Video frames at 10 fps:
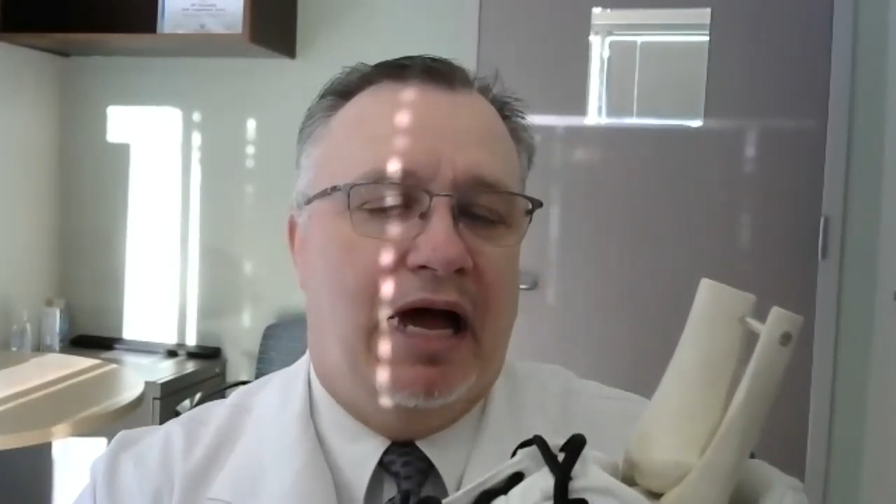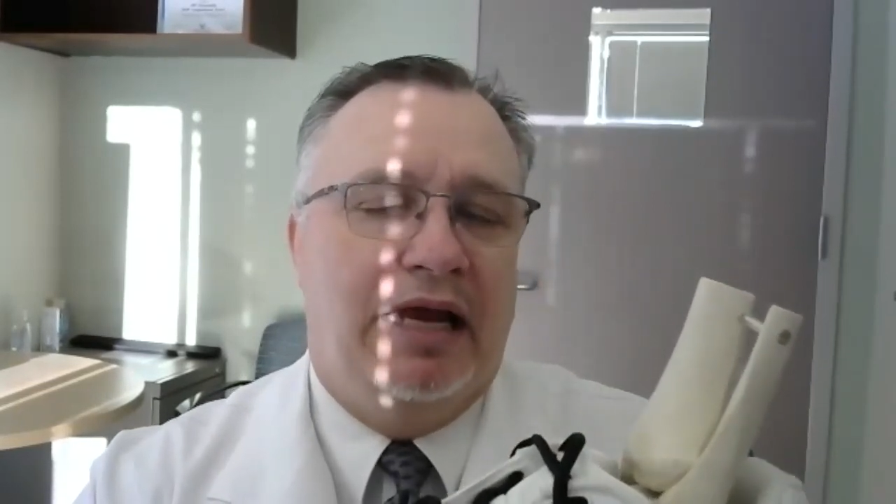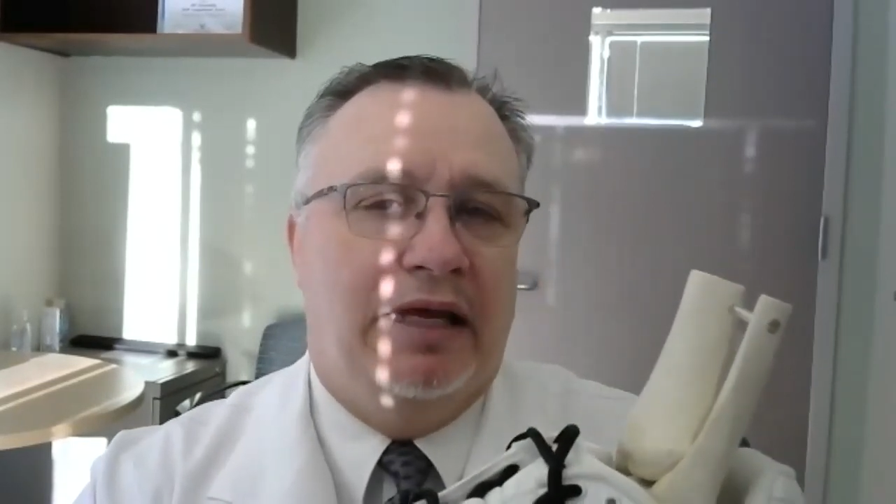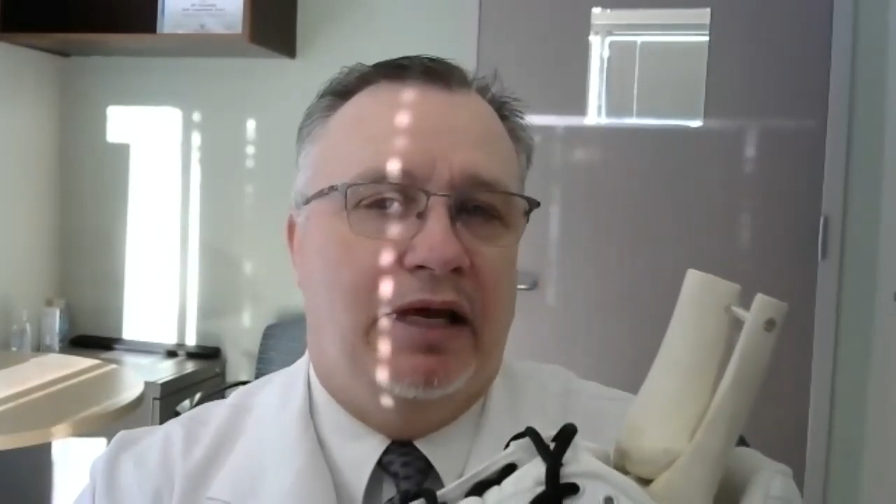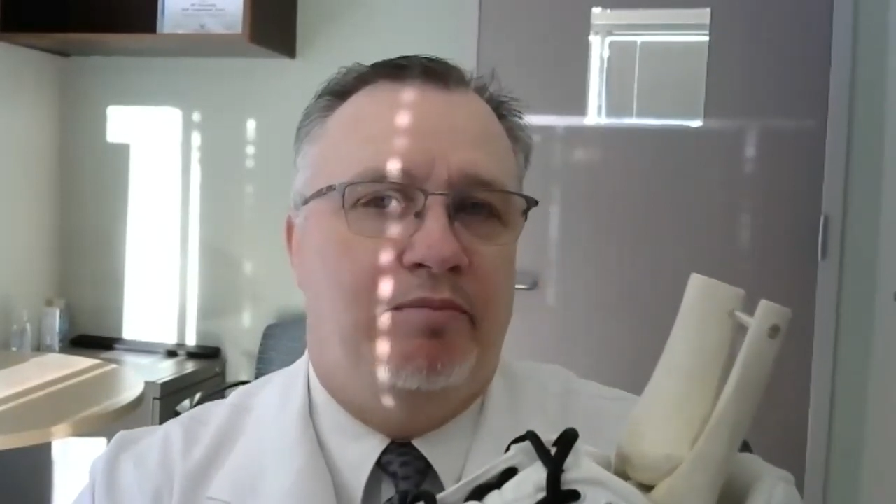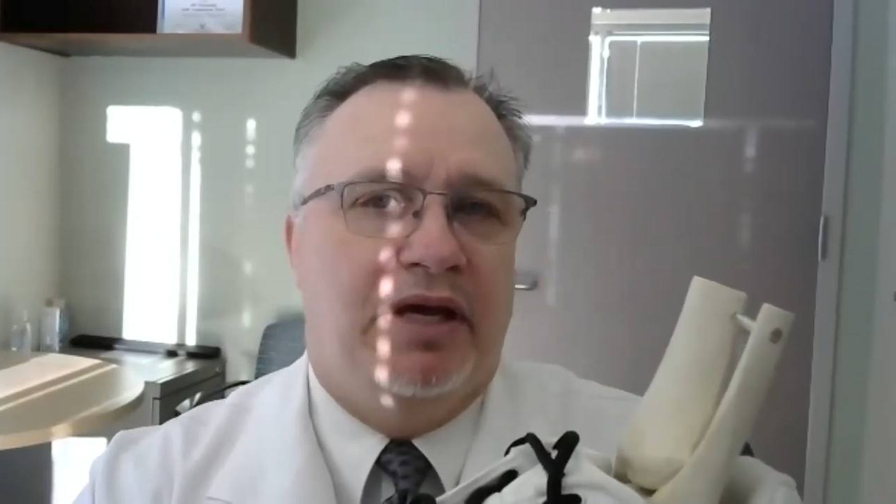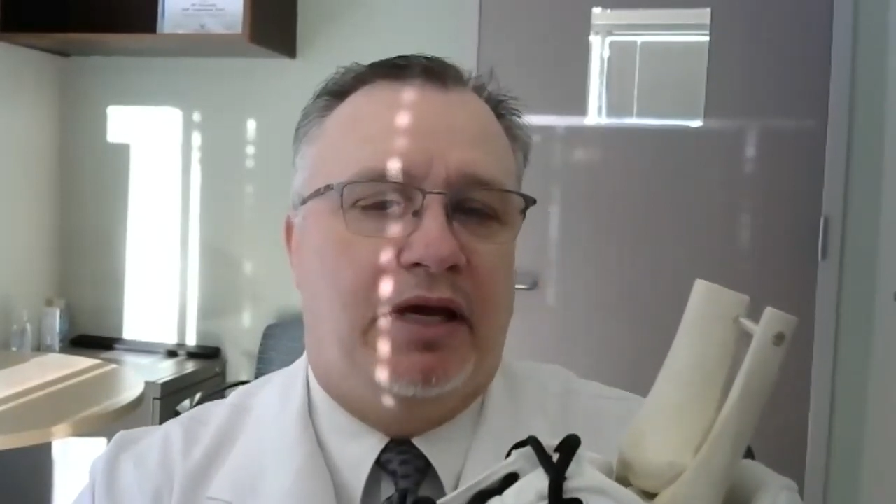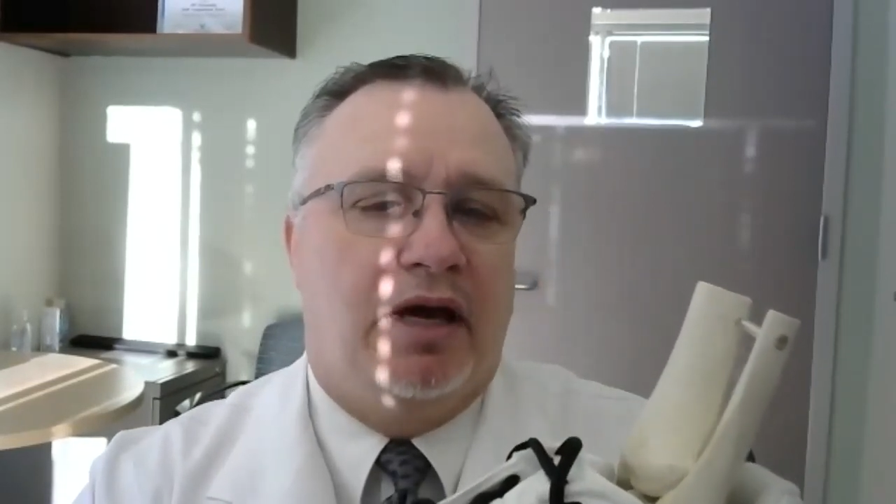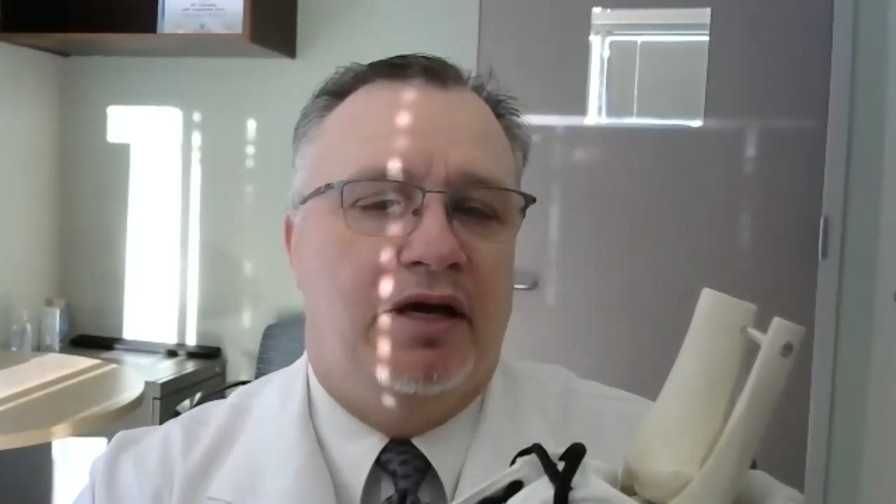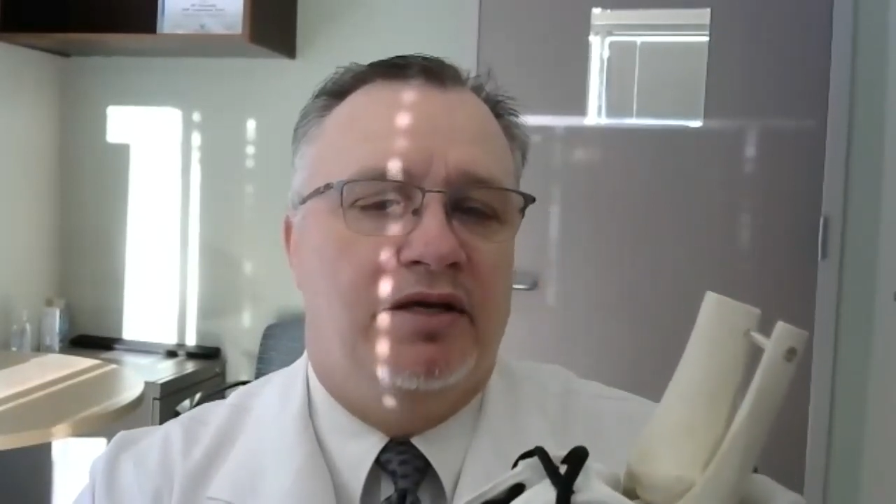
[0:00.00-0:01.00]
eyelet
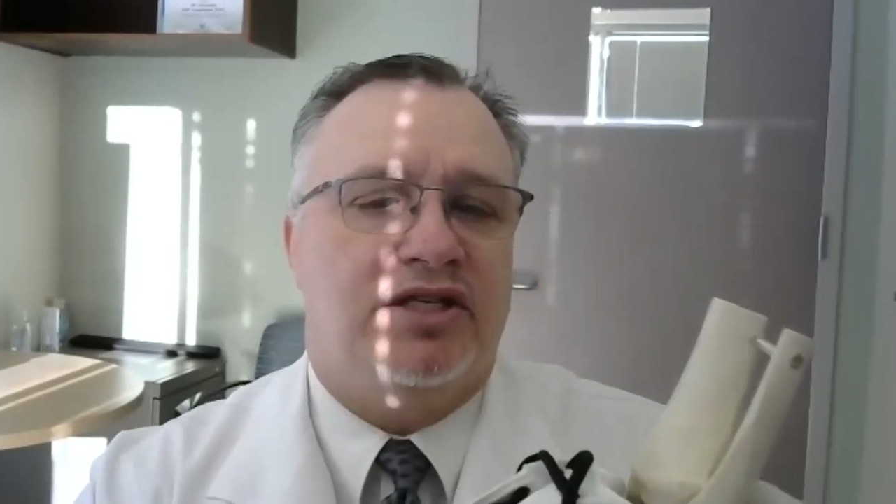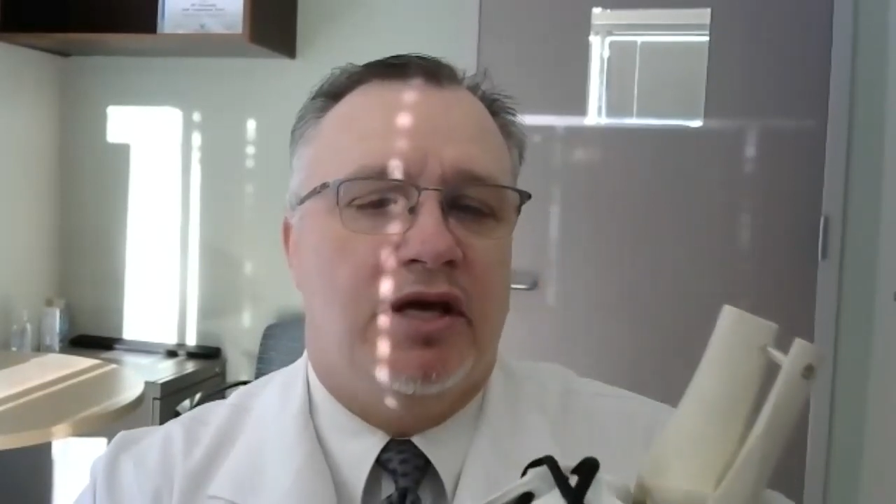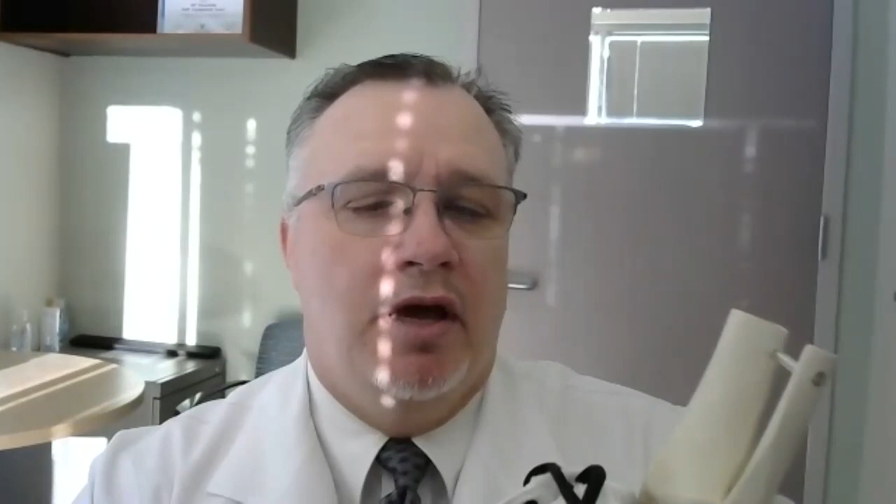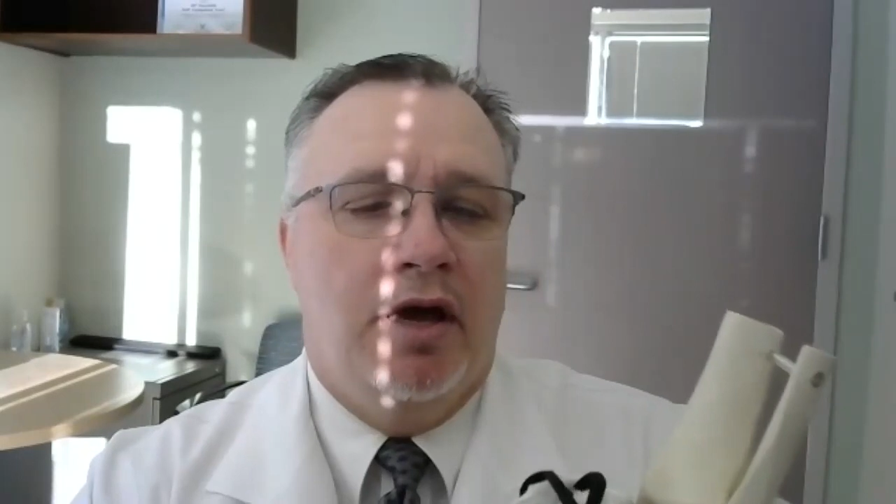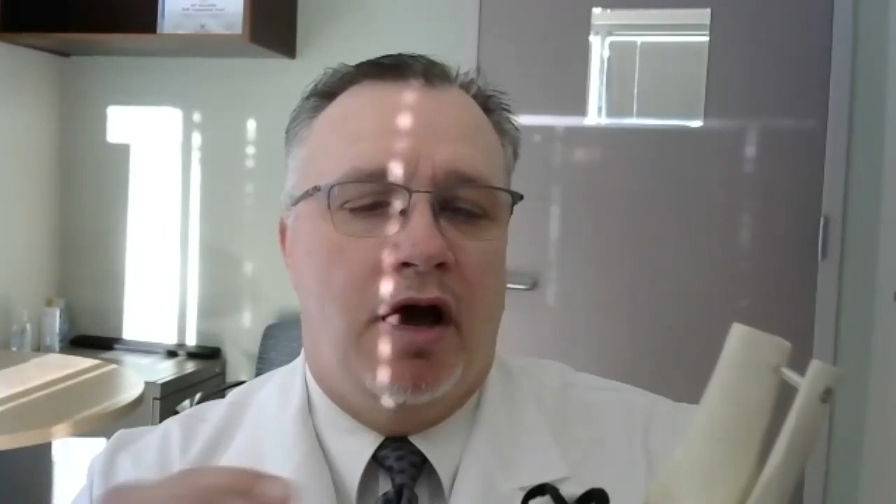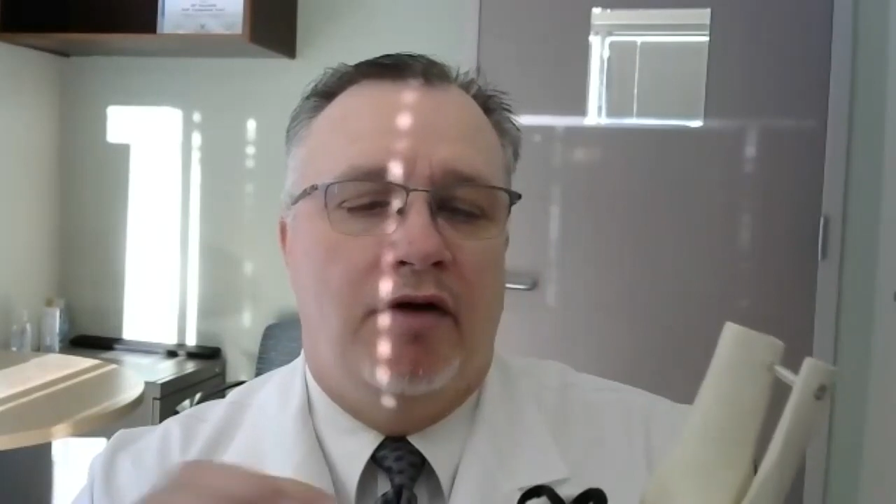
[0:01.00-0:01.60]
because